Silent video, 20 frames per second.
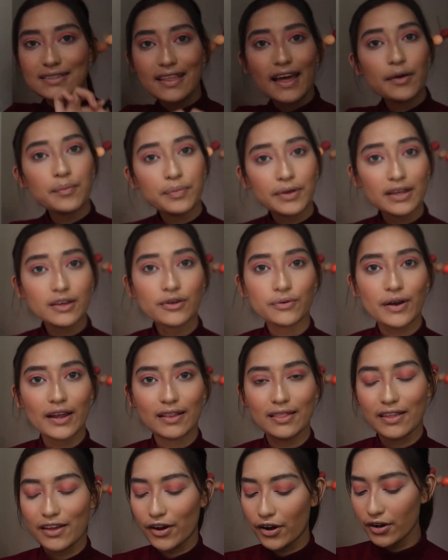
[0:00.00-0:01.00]
that pink
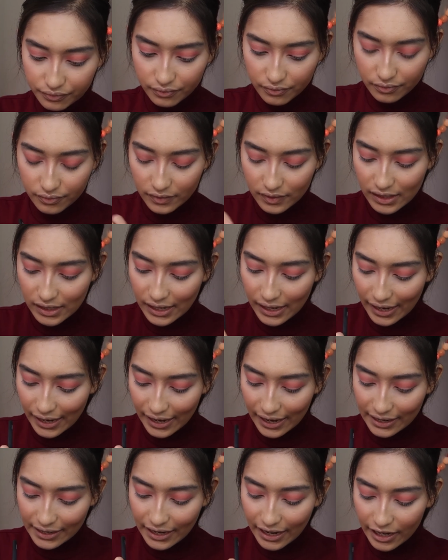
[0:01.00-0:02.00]
right there,
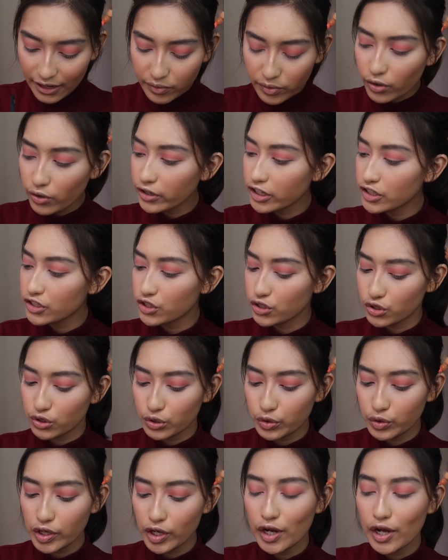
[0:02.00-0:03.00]
and I'm going
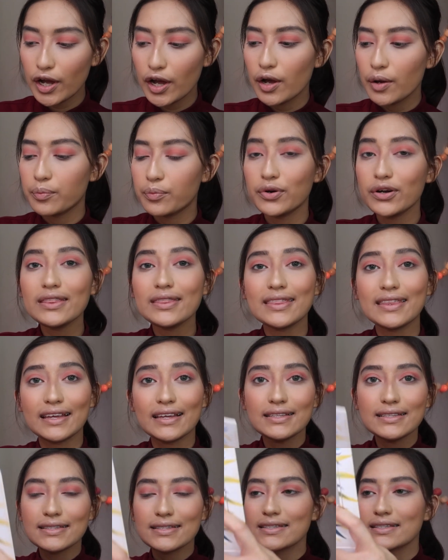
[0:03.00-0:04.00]
to put
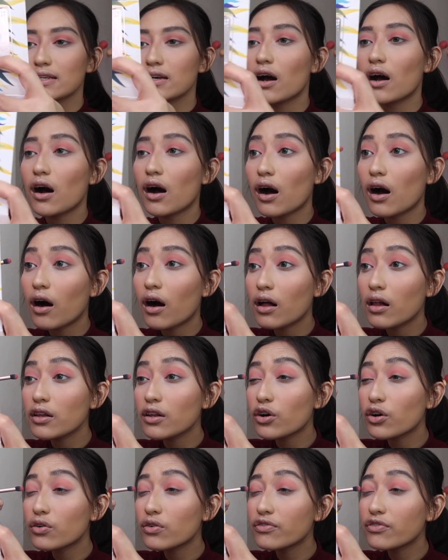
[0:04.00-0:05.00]
this
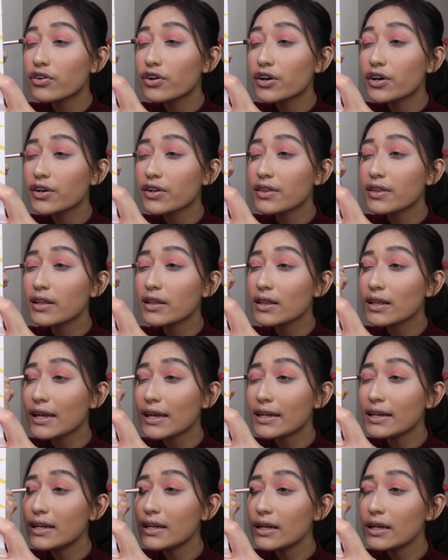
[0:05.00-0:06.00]
all over the
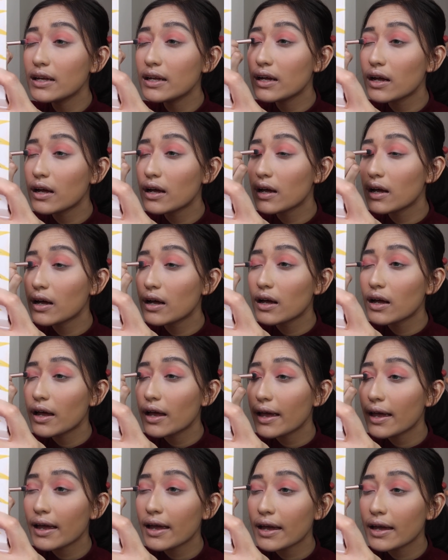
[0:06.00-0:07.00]
lid
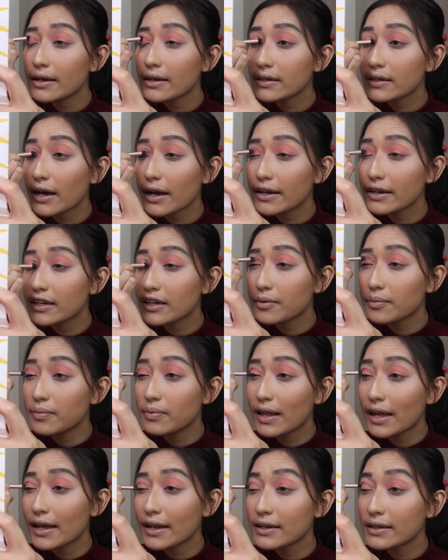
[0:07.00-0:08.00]
and kind of
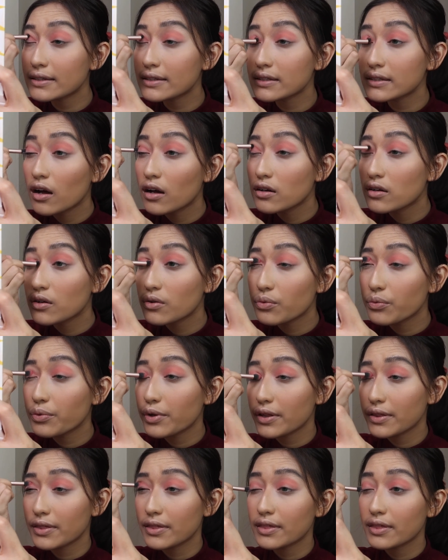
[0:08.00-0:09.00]
blend
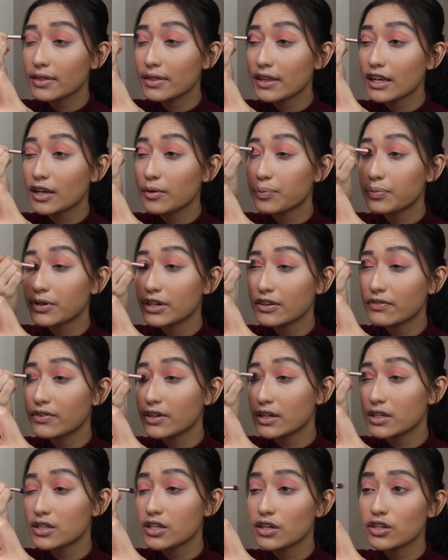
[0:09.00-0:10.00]
with the
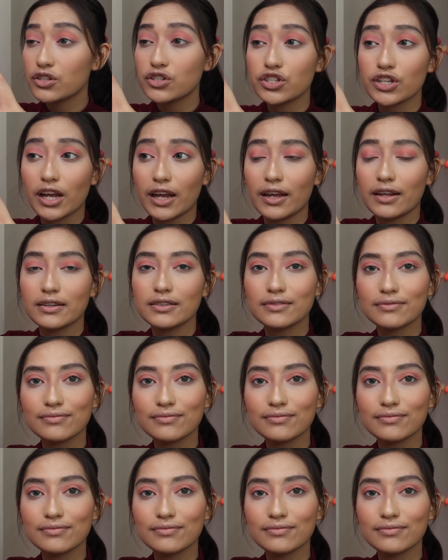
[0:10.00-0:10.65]
previous shade.